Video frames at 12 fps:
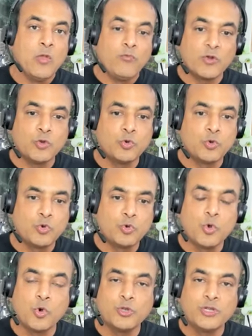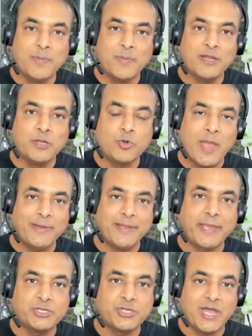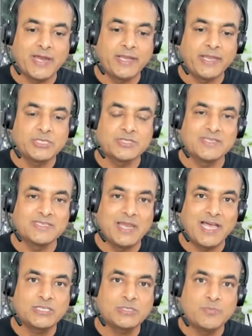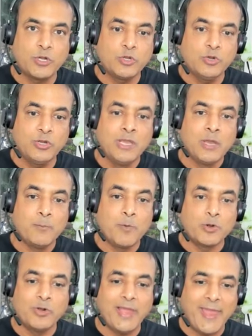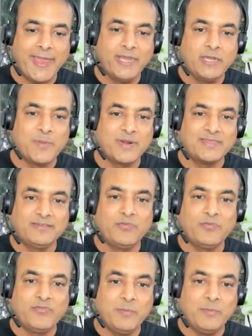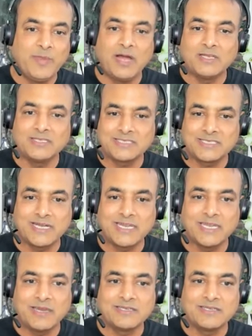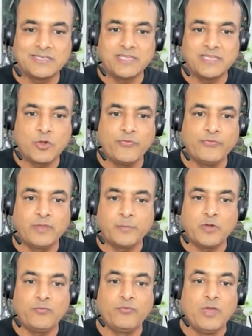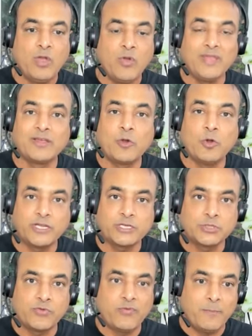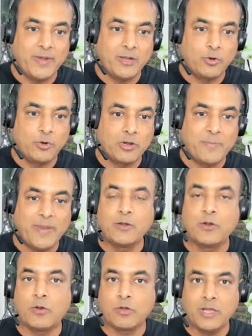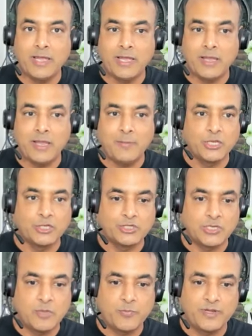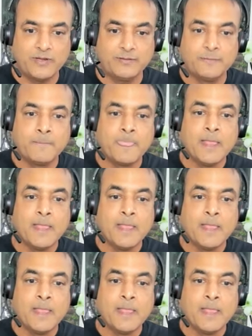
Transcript: We're going to go deeper into application architectures in the last module, module 8, but this is where we'll be starting and understanding the concept of in the context of Bedrock application components.